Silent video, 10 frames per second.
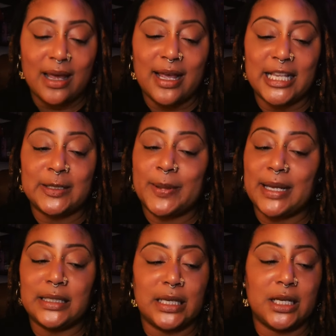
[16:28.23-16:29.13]

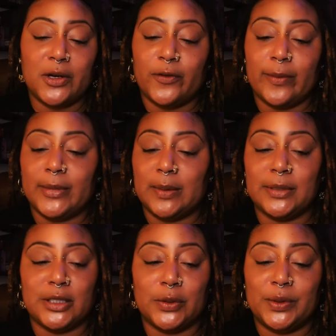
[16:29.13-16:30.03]
Expect to hear from
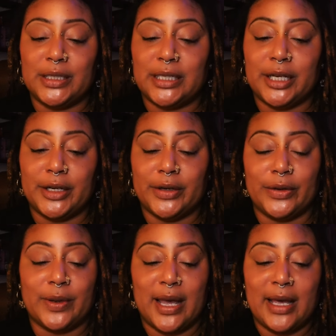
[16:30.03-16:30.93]
them soon is here,
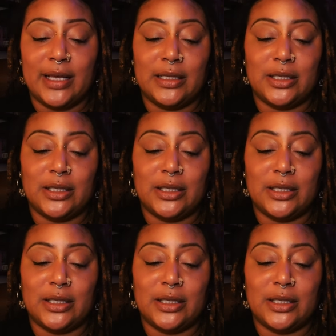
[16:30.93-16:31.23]
okay?